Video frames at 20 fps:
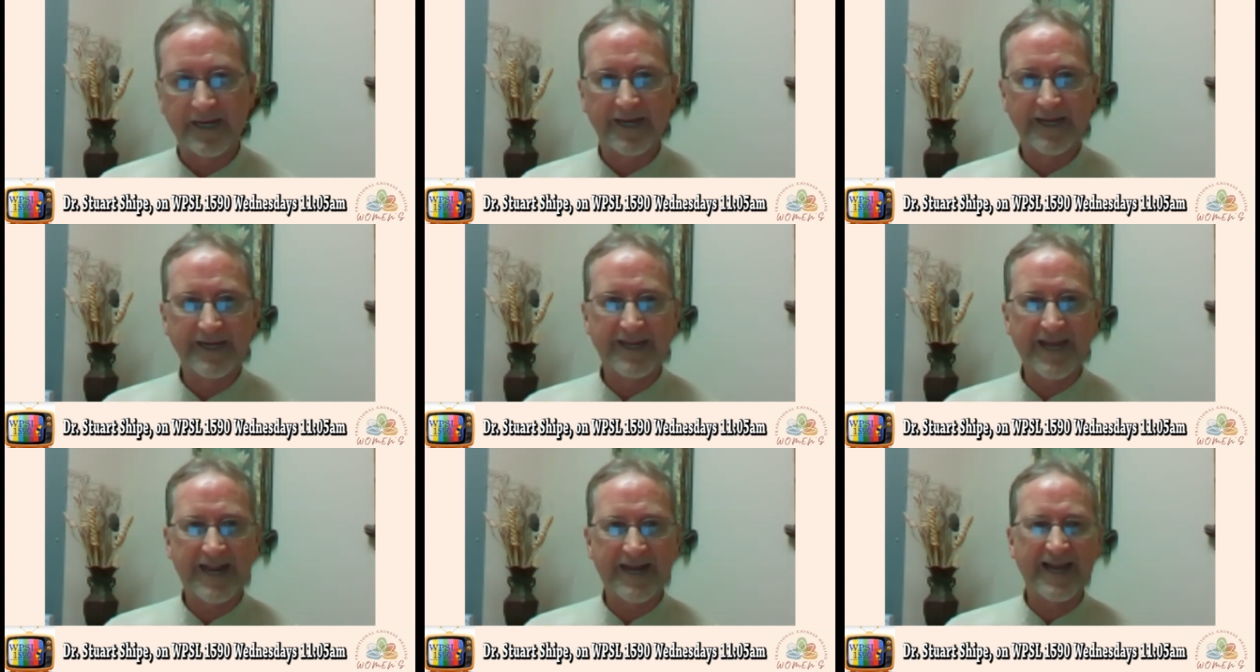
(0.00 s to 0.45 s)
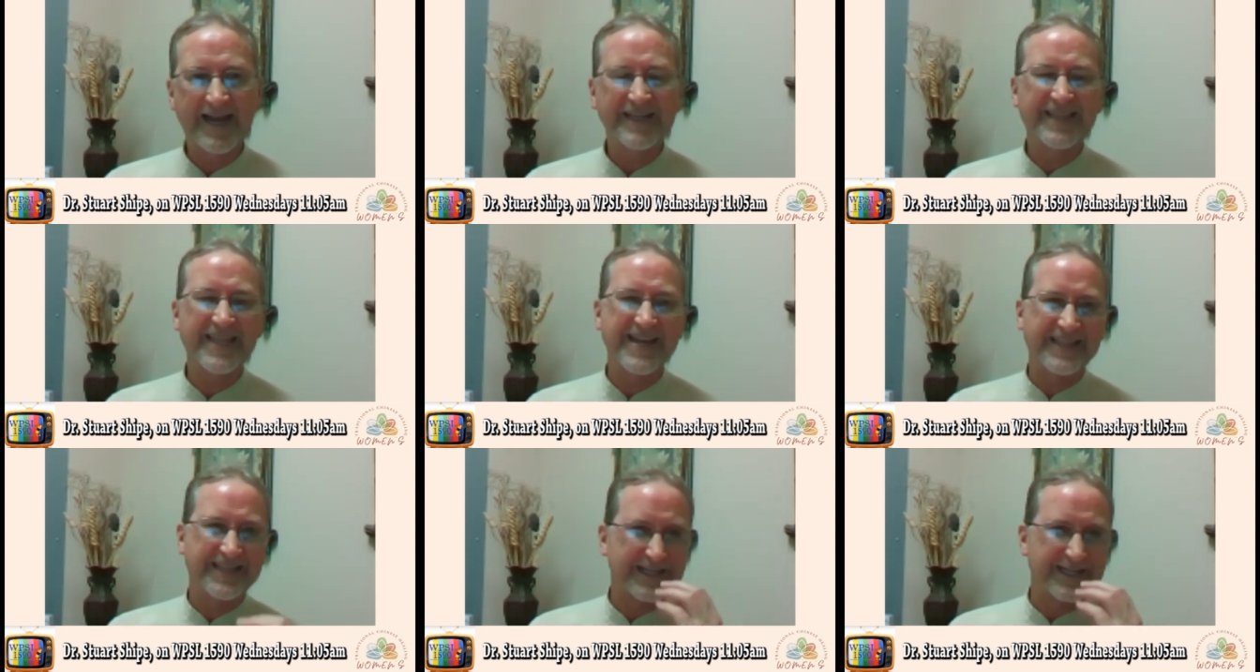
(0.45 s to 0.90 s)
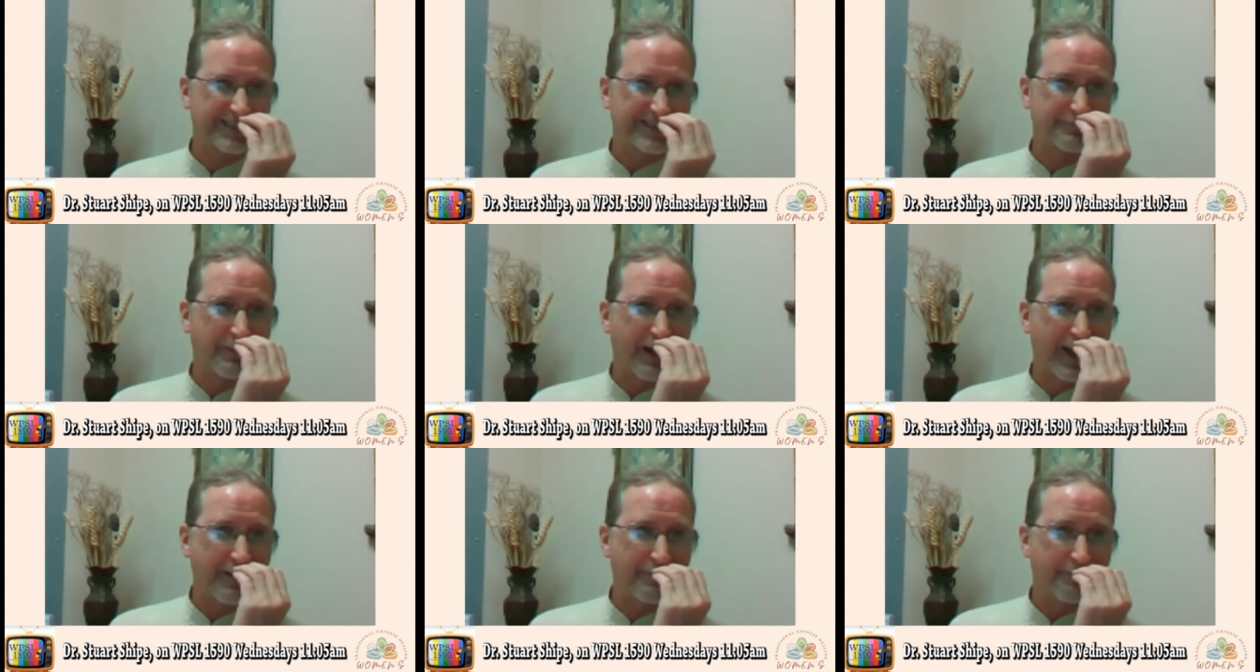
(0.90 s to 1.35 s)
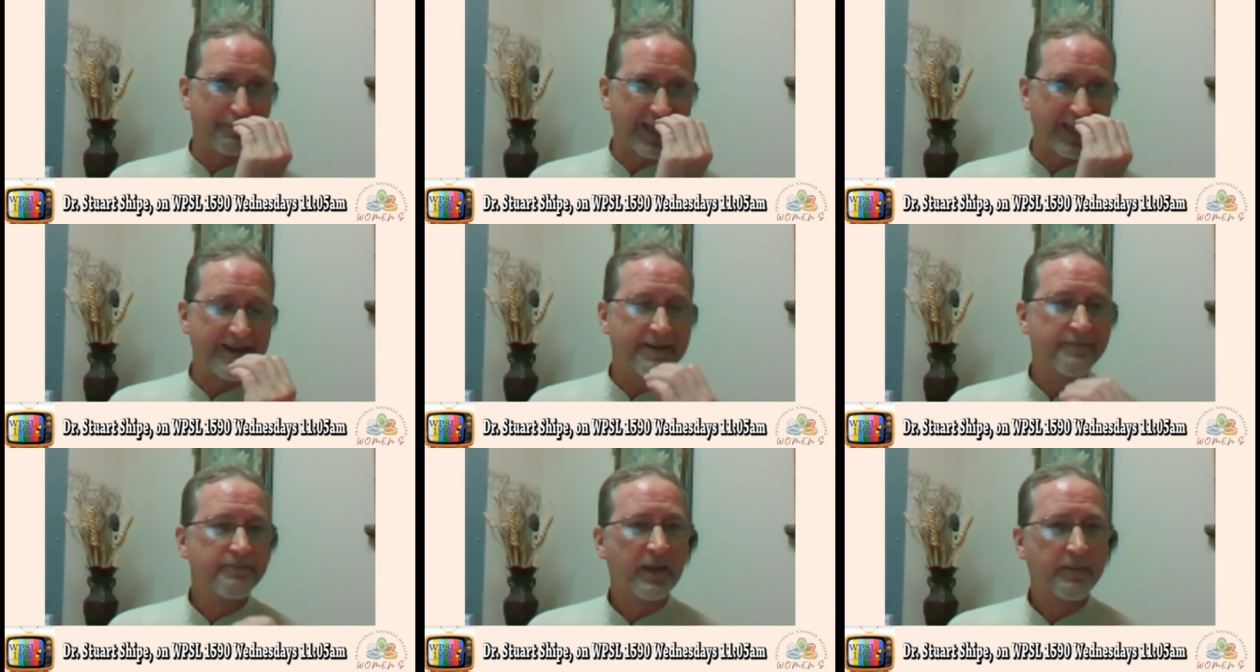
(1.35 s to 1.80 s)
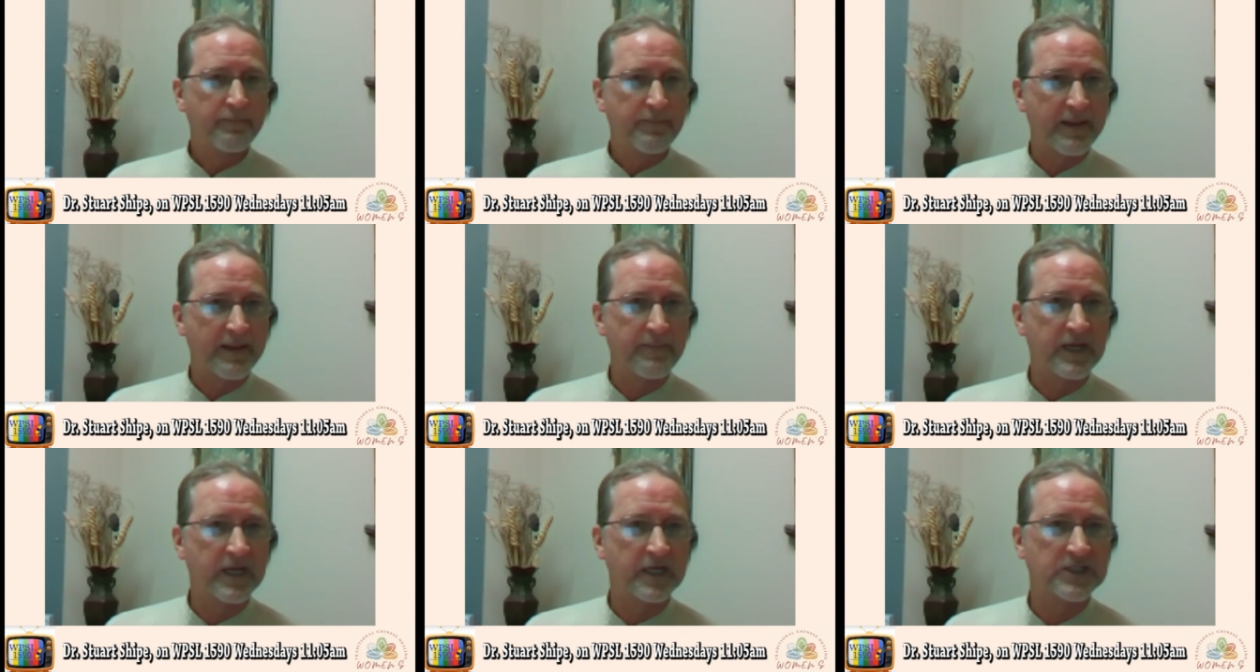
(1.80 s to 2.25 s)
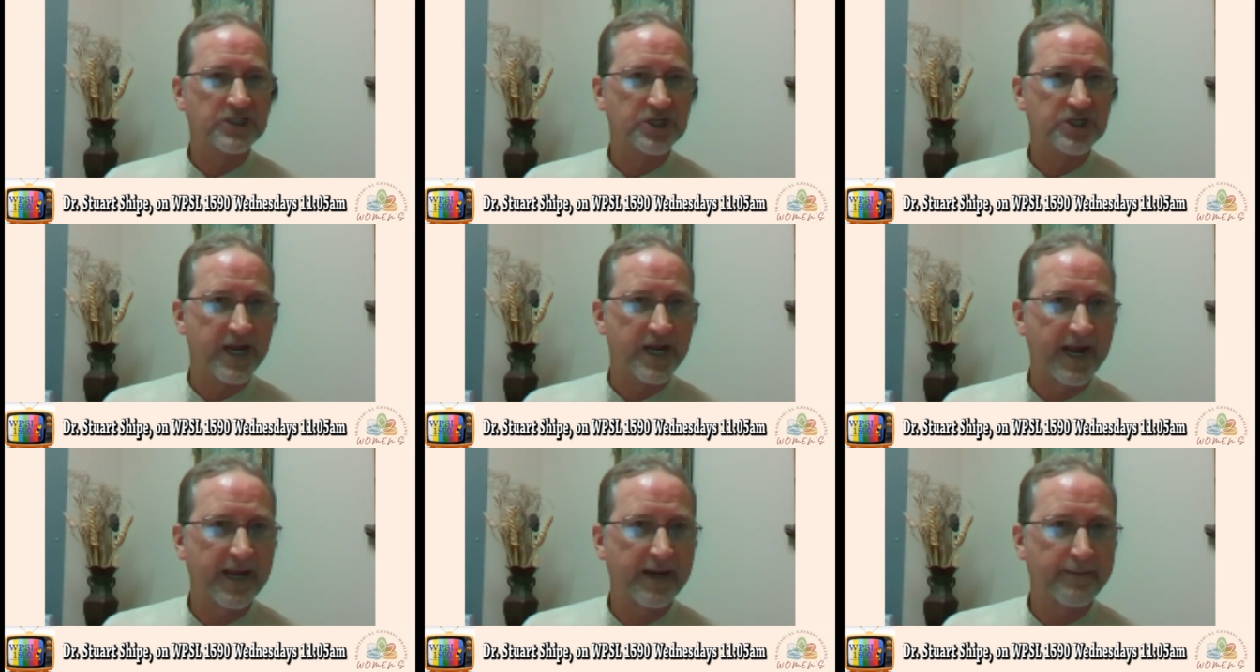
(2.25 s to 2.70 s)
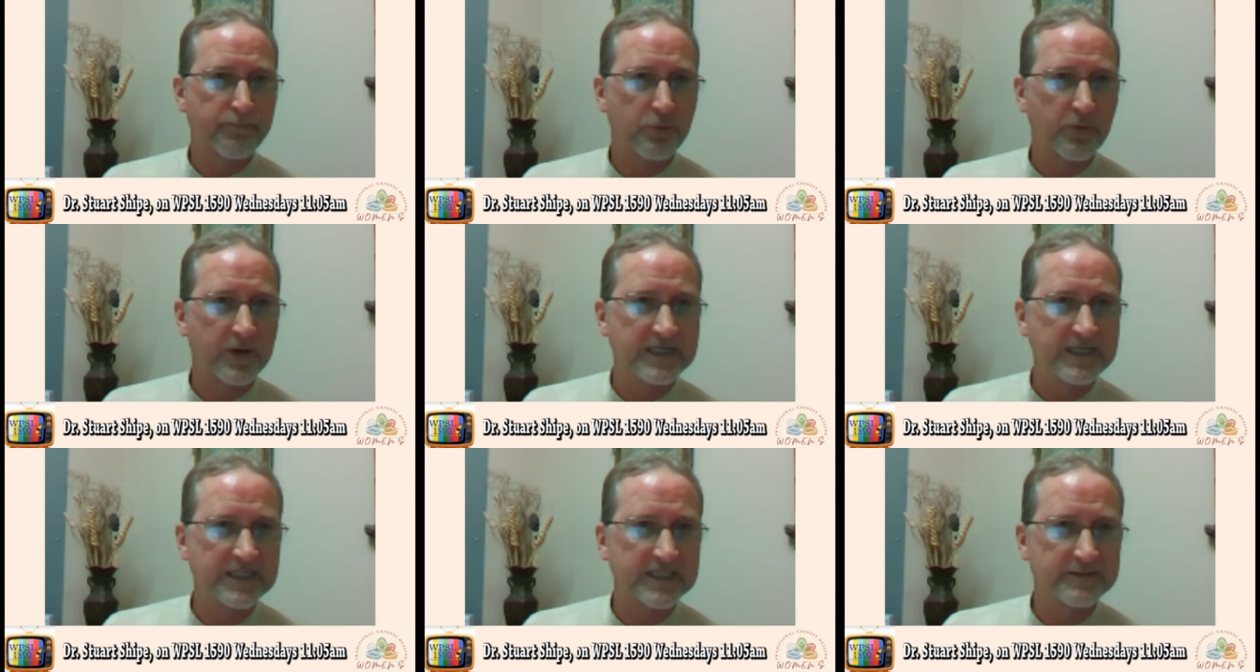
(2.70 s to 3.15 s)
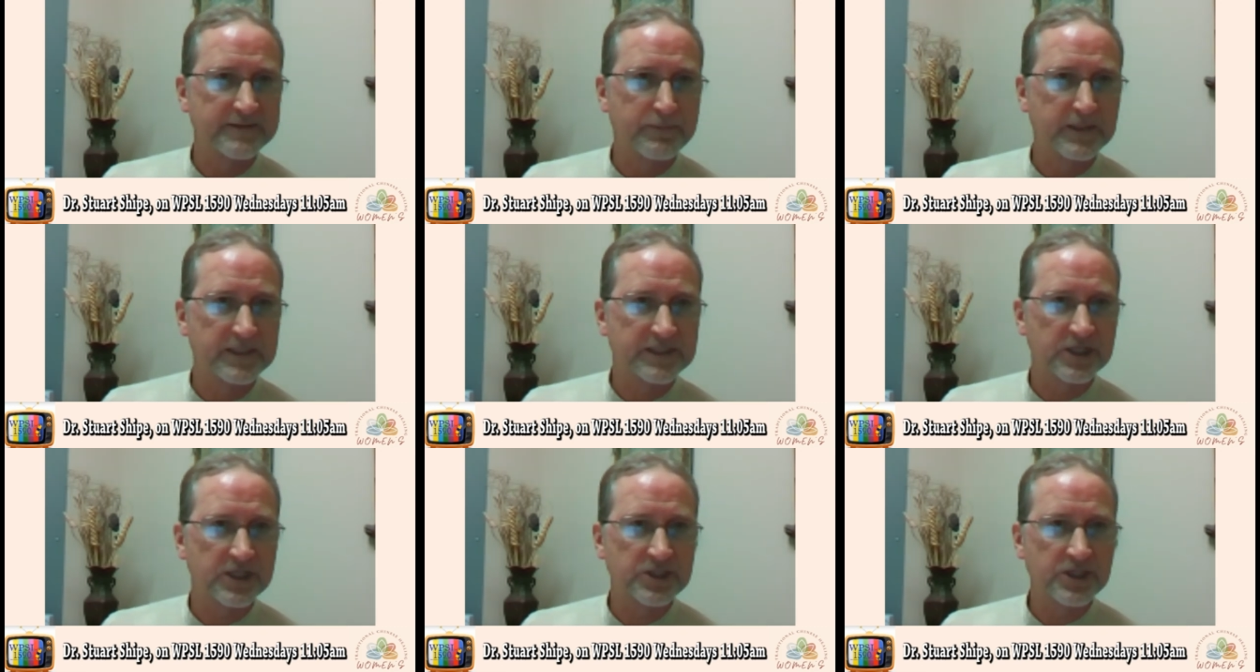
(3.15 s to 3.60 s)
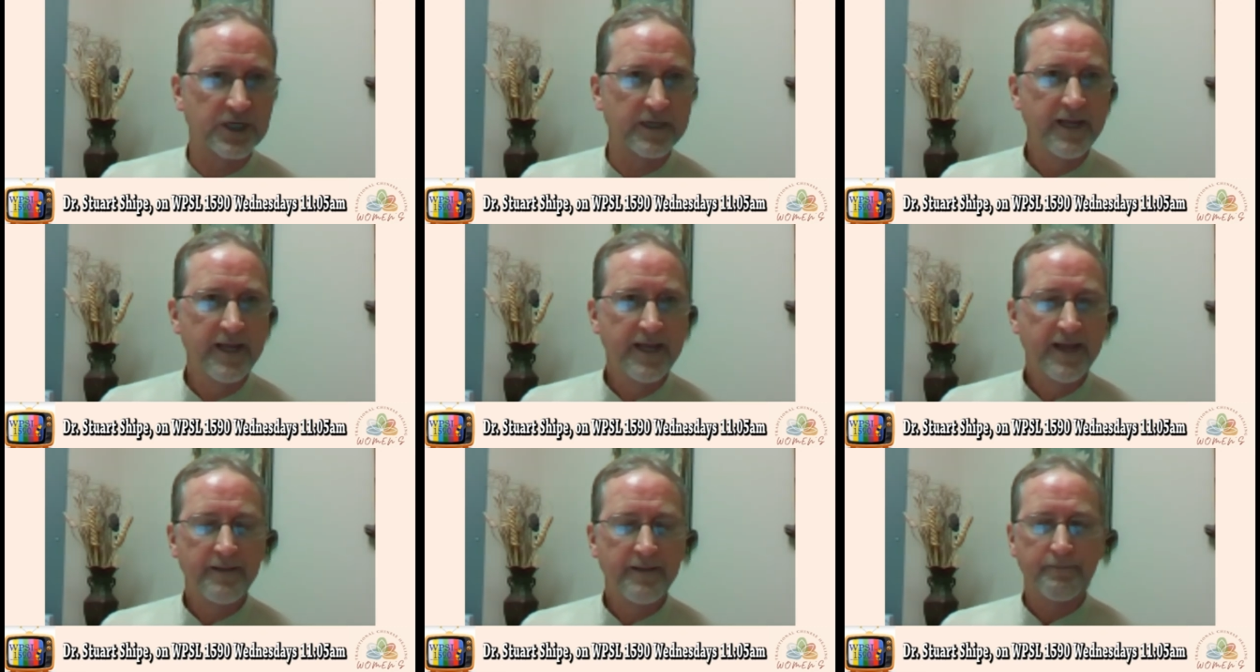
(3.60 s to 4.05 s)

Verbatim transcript: Again, I think this might be maybe a genetic predisposition.